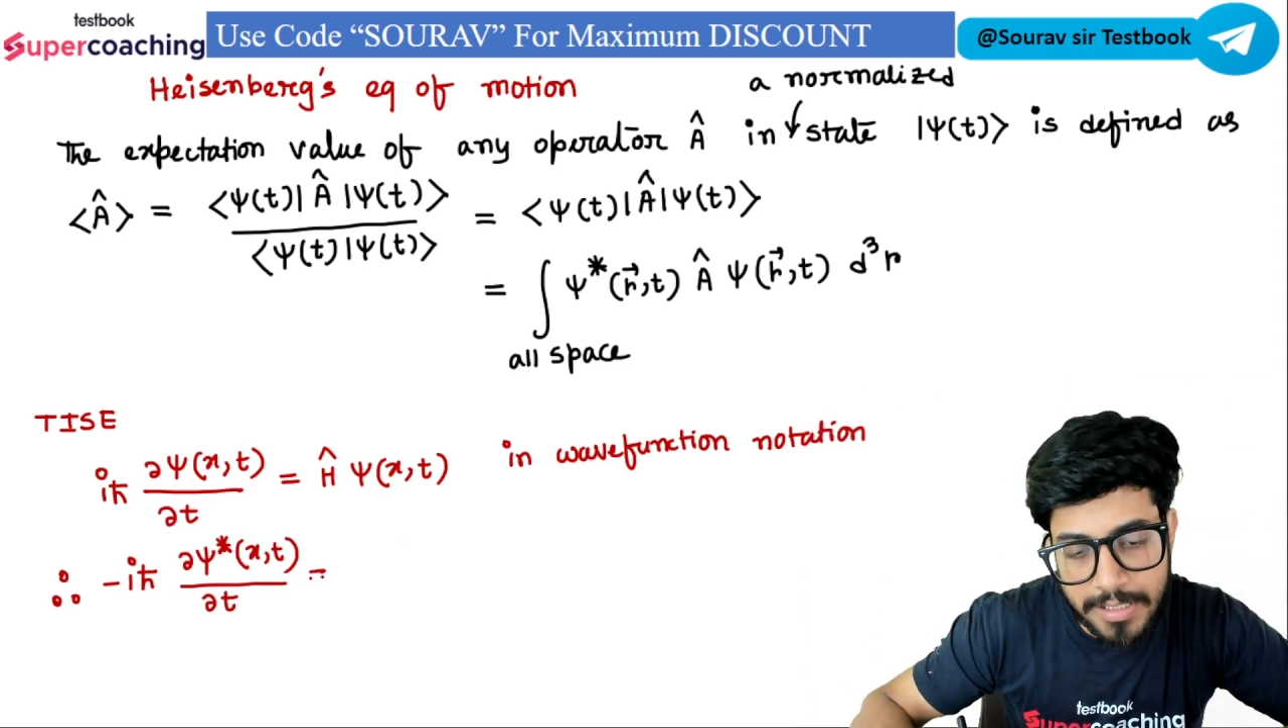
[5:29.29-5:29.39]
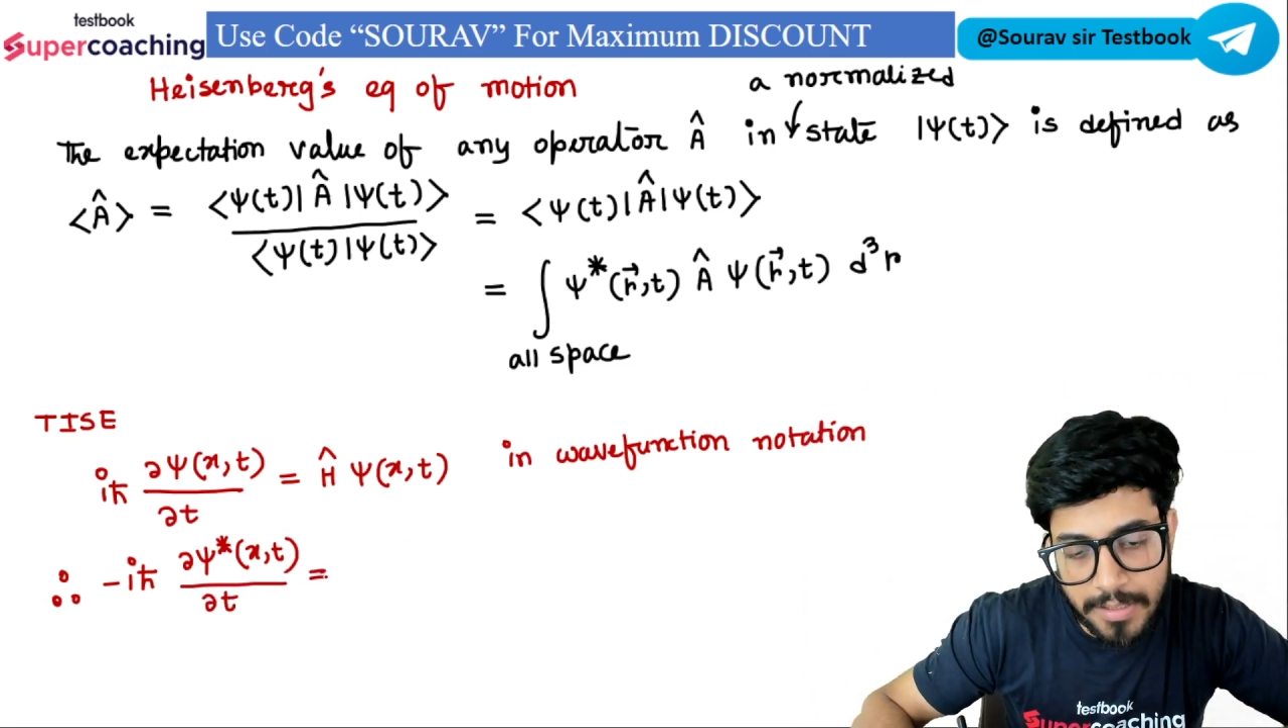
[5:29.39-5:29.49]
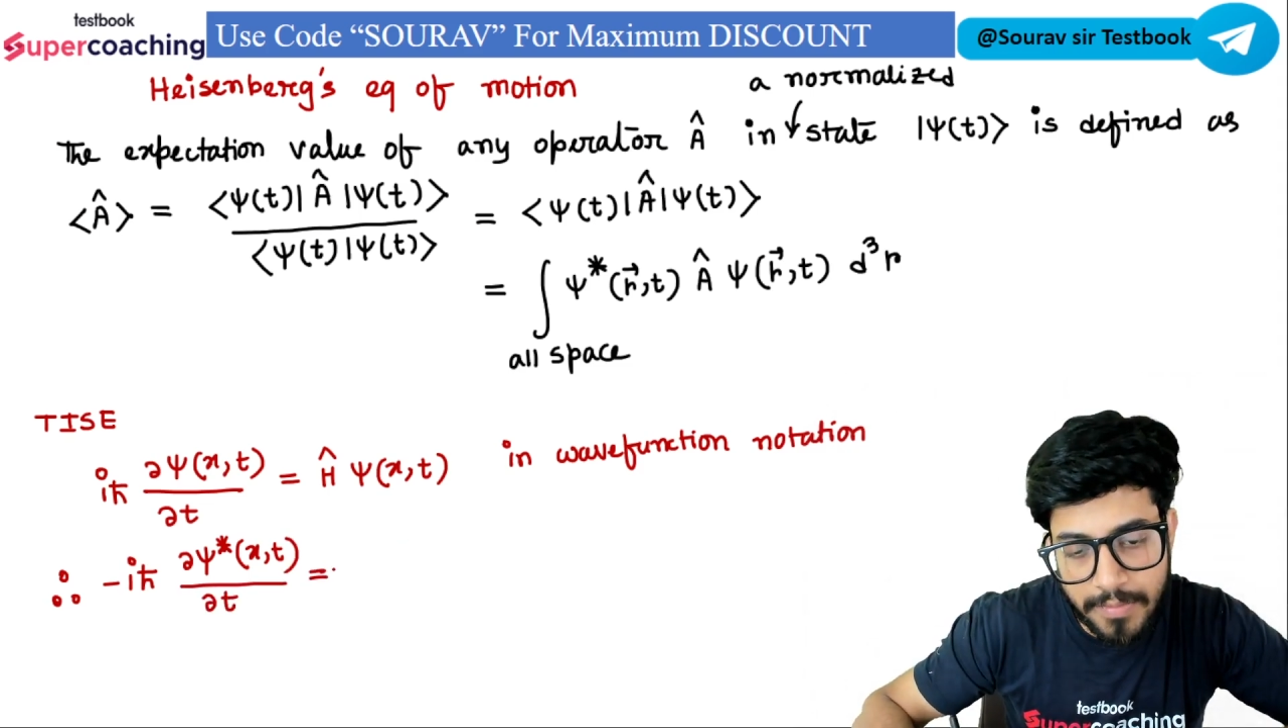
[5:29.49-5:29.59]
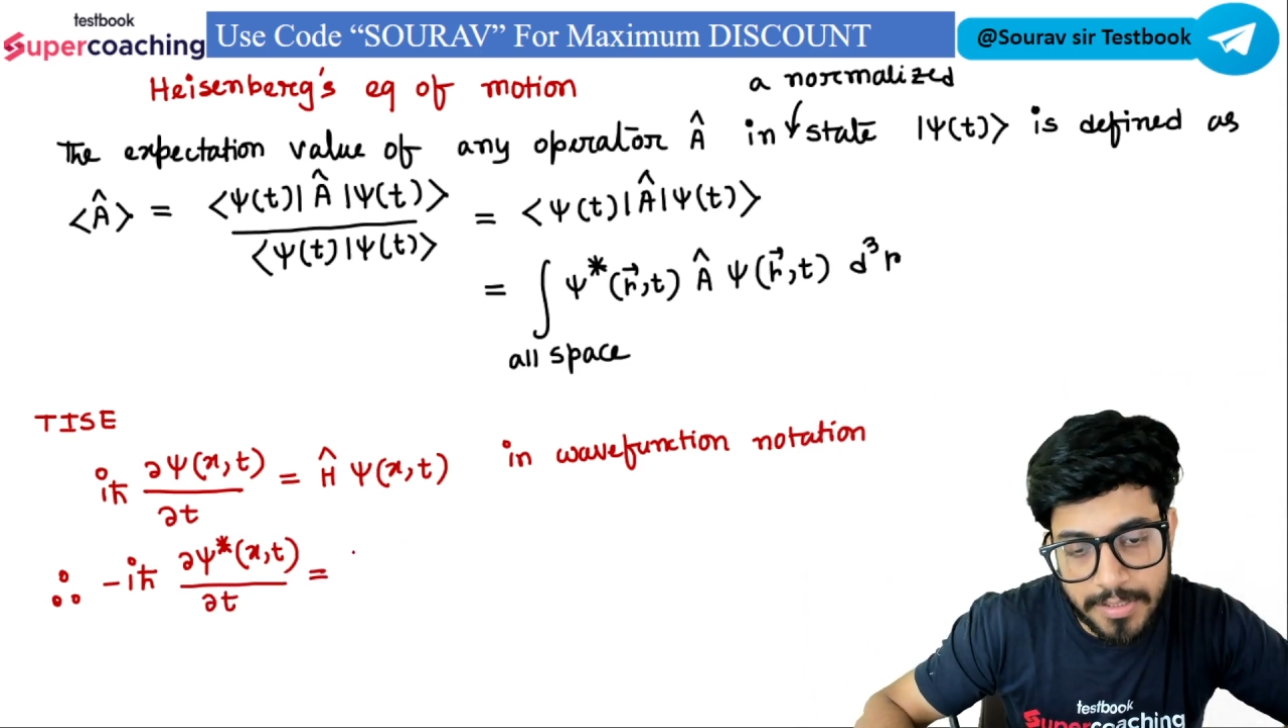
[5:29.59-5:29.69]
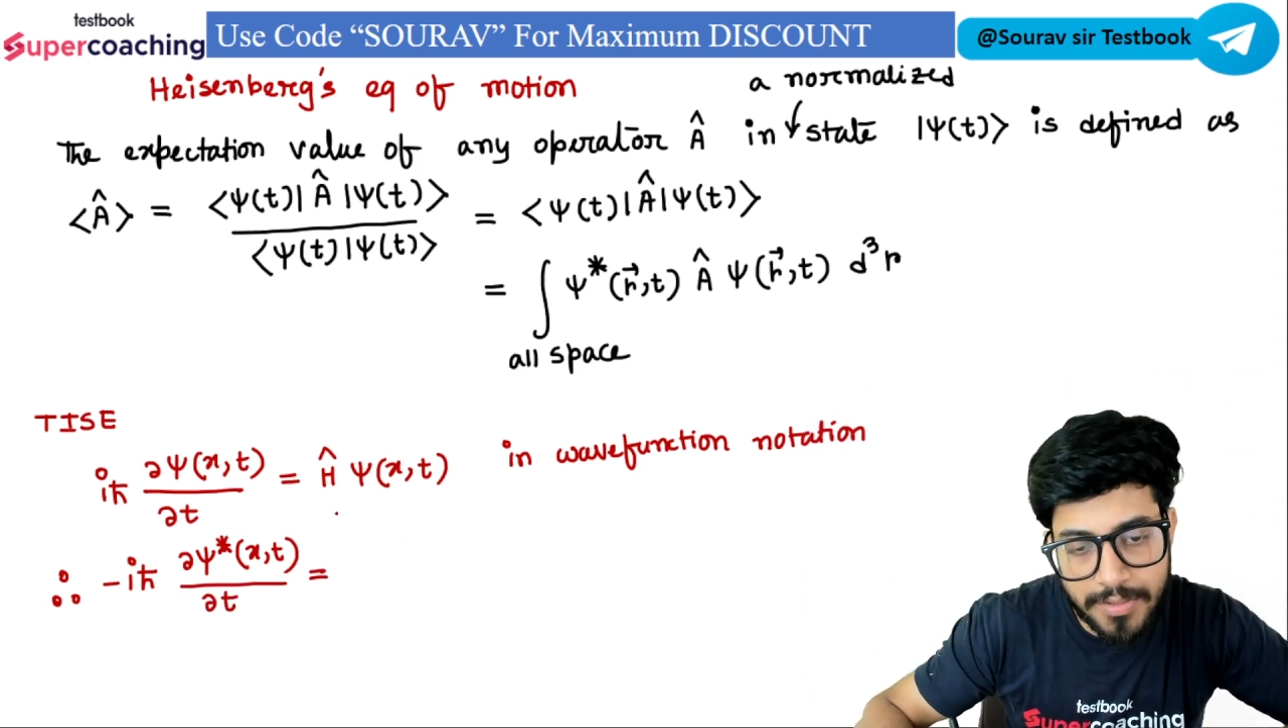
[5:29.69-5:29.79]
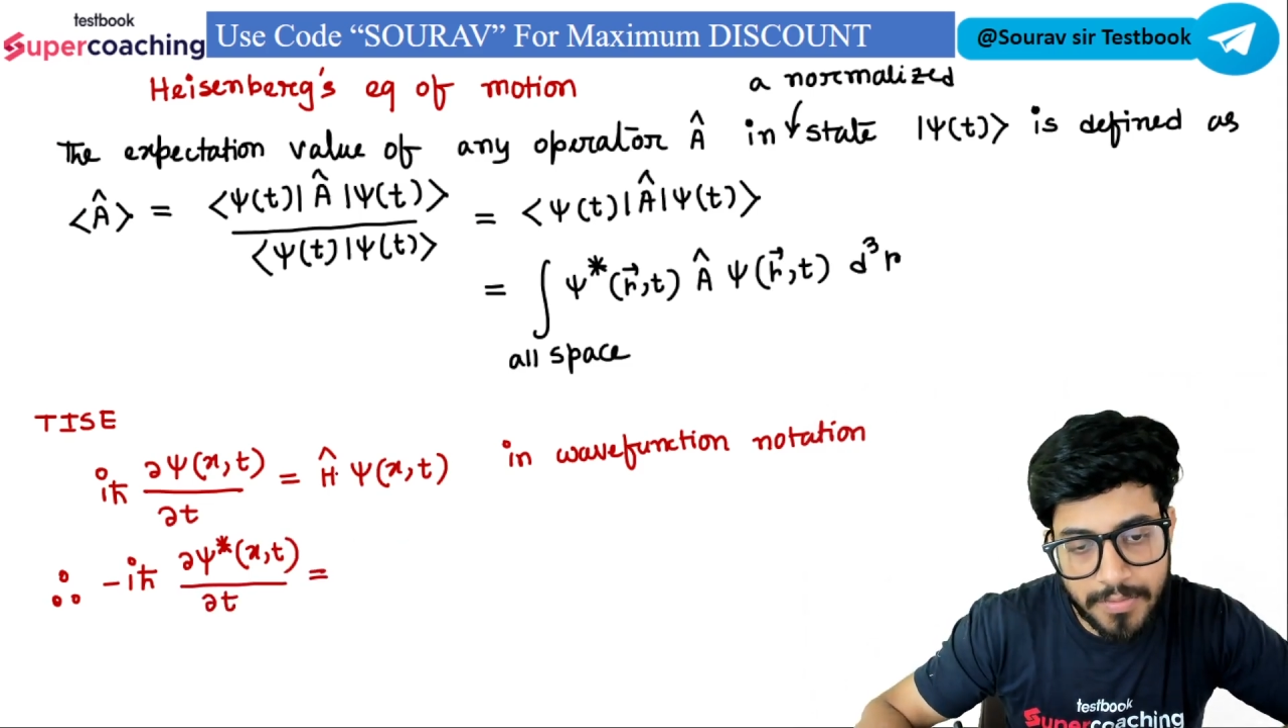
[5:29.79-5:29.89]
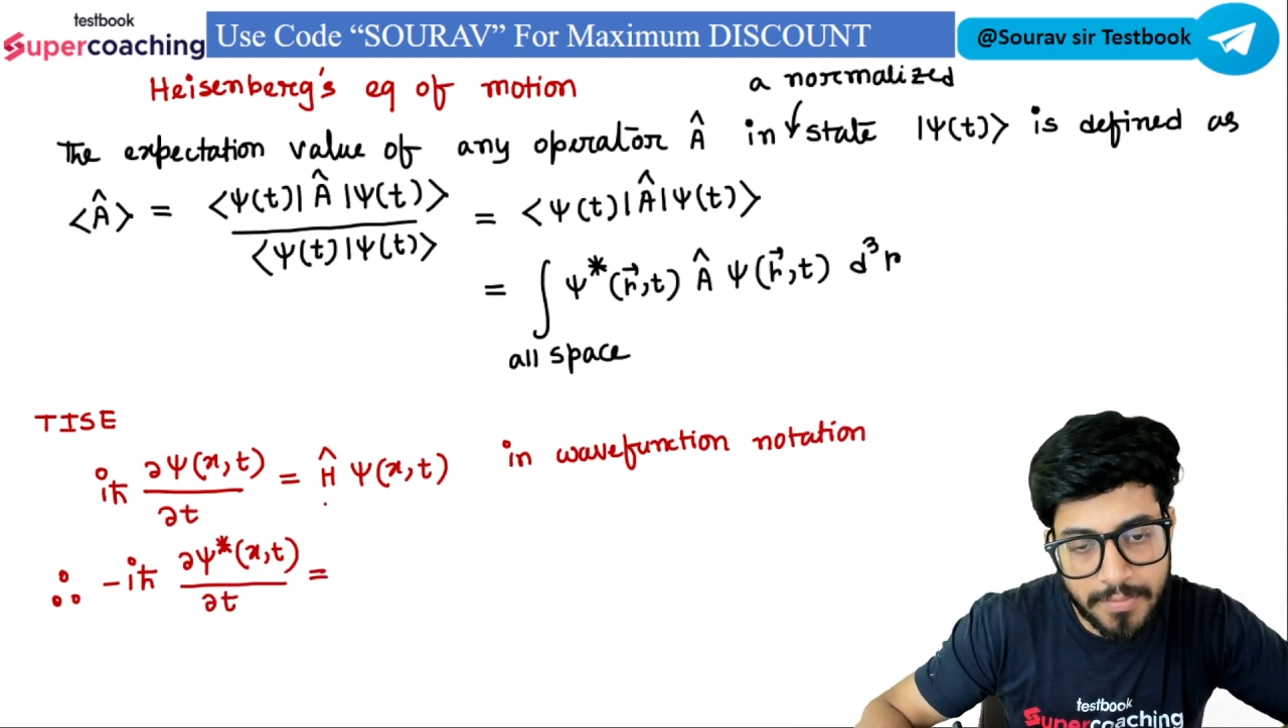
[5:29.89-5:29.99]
equals to